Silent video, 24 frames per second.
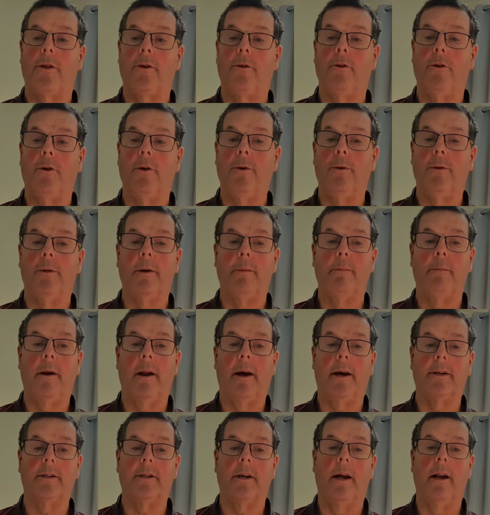through the
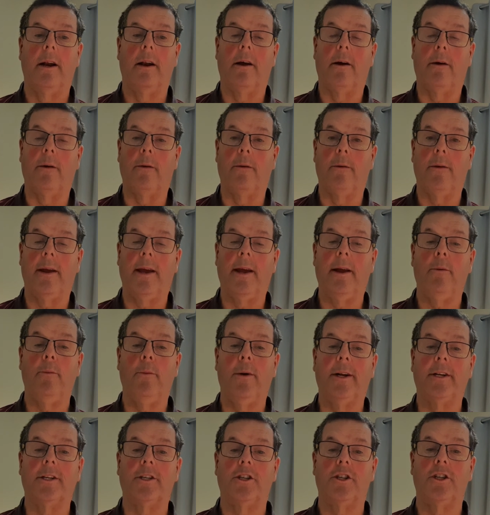blood alone in
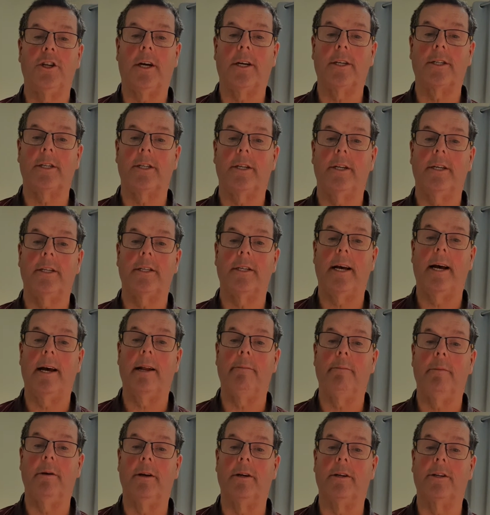which justice
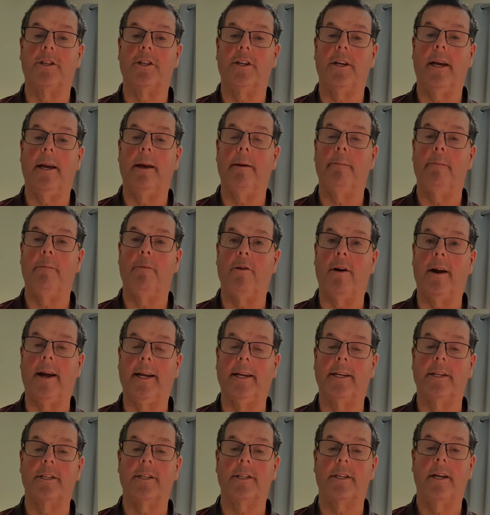and mercy
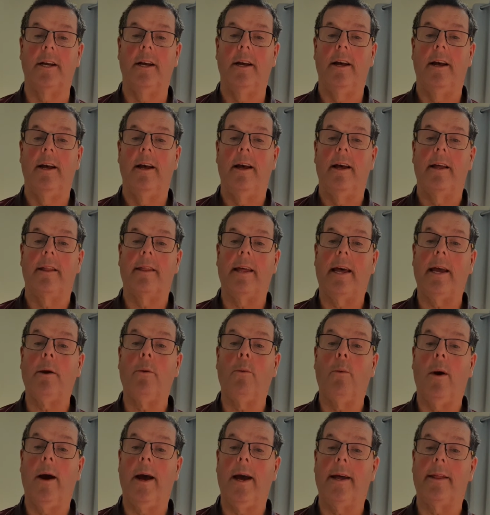embrace, they
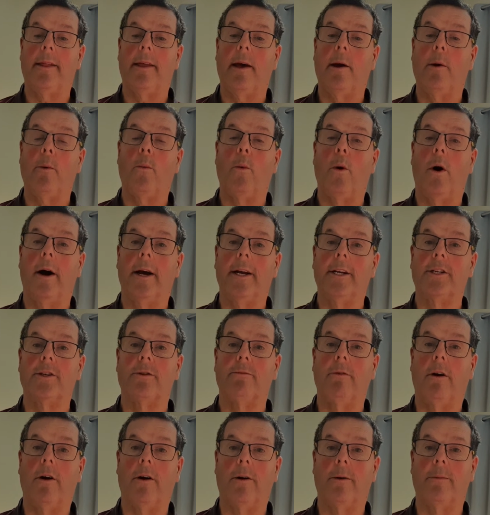wear their white
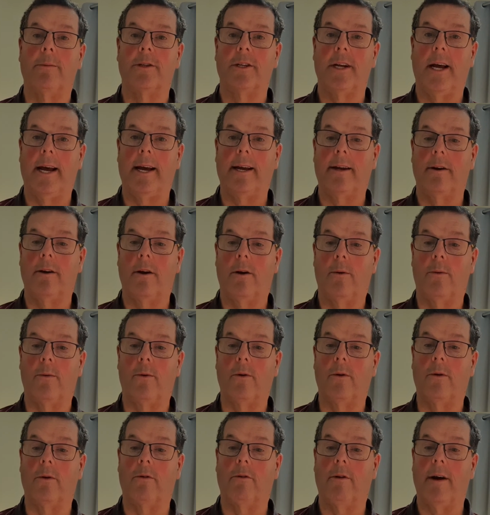robes and
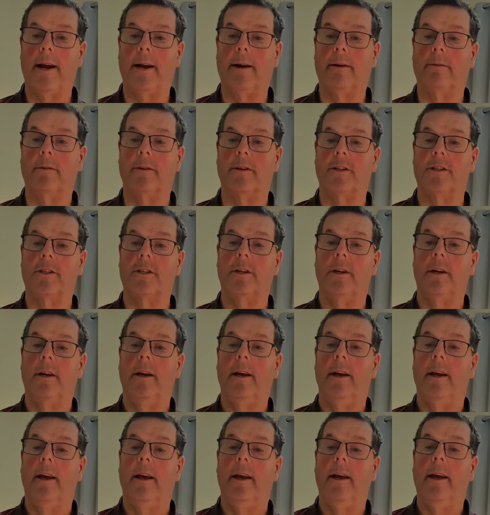golden crowns.
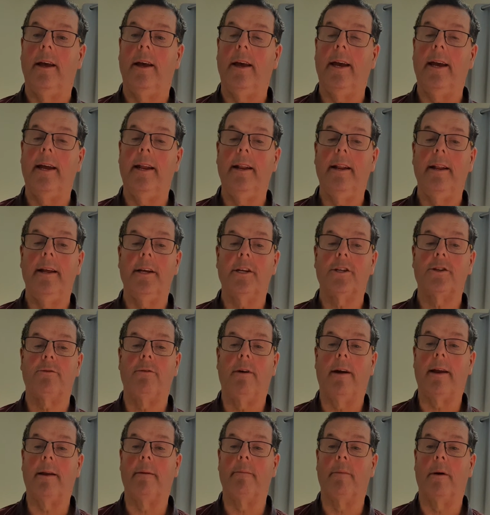In
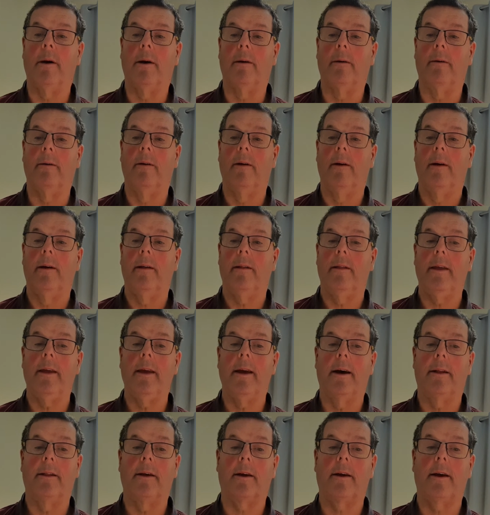this rainbow,
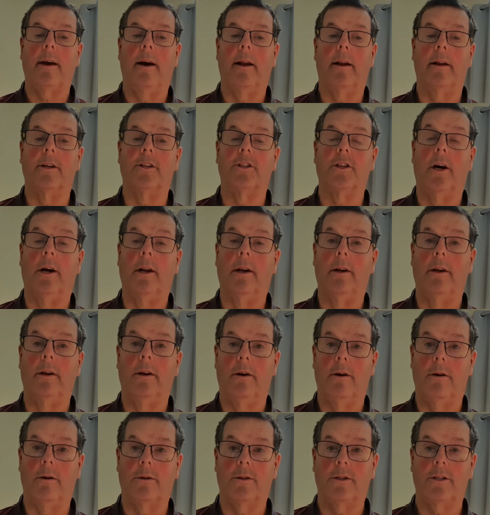the other colours are
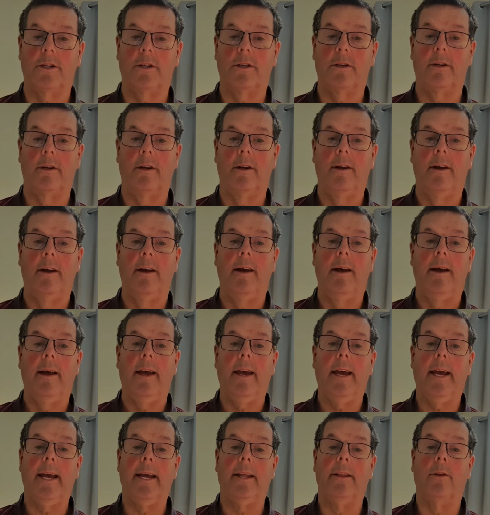lost
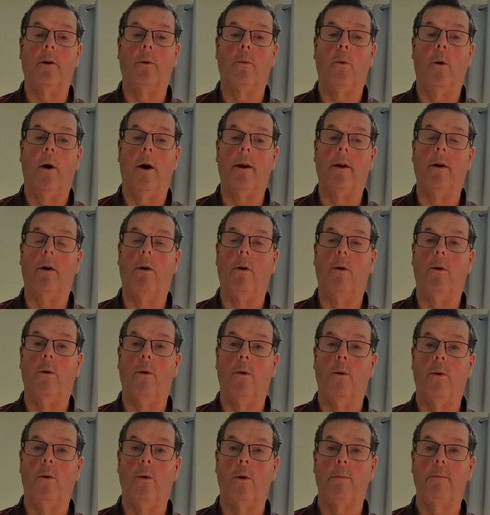in the one
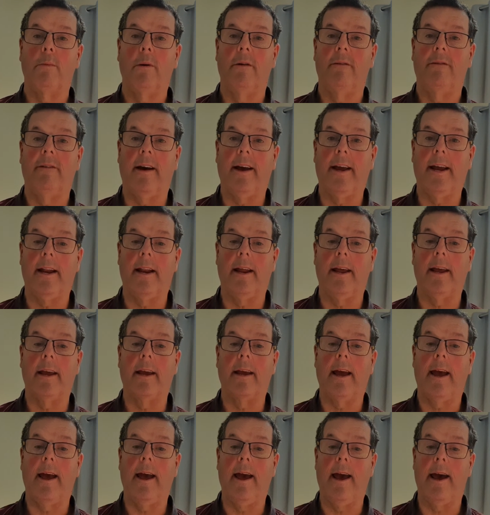
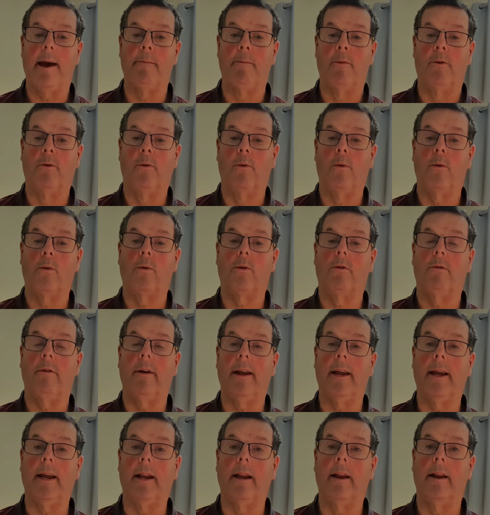all-pervading emerald
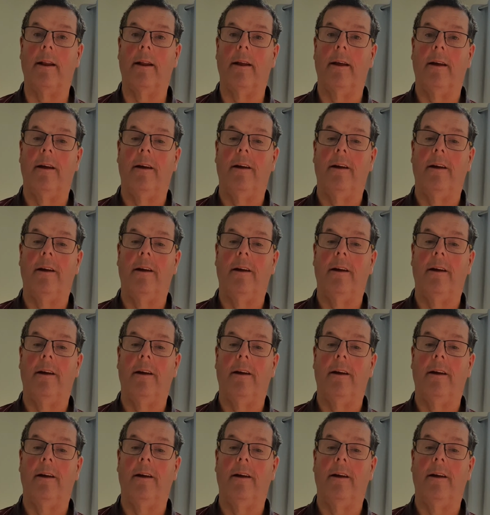green.